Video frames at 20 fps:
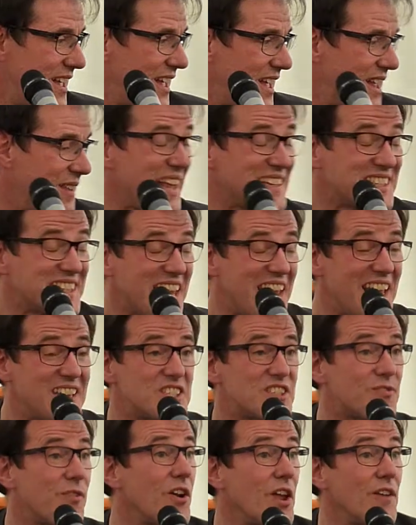That's
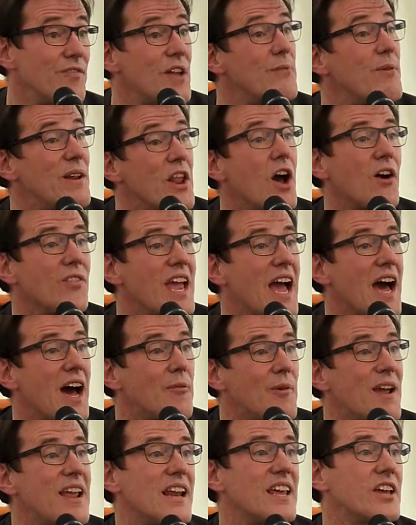kids for you. No, they are
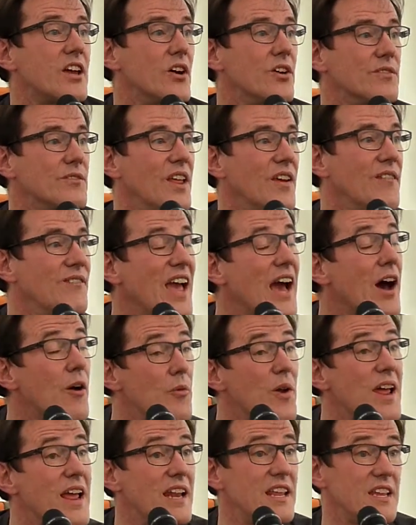really good. They are
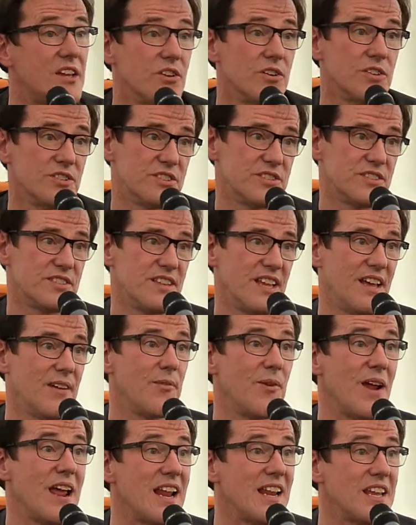really good. They're a
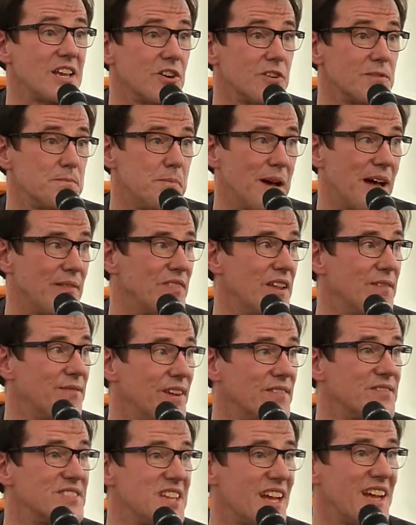really good band. They're
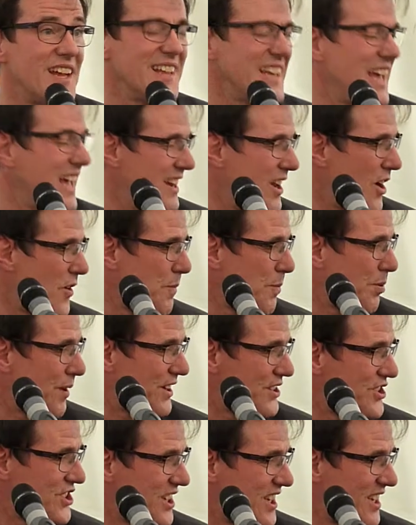fantastic. Yeah, no
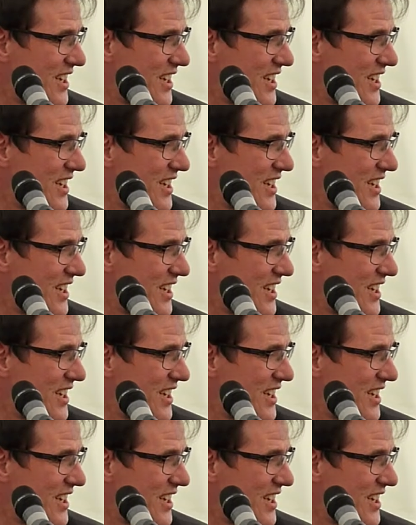pressure.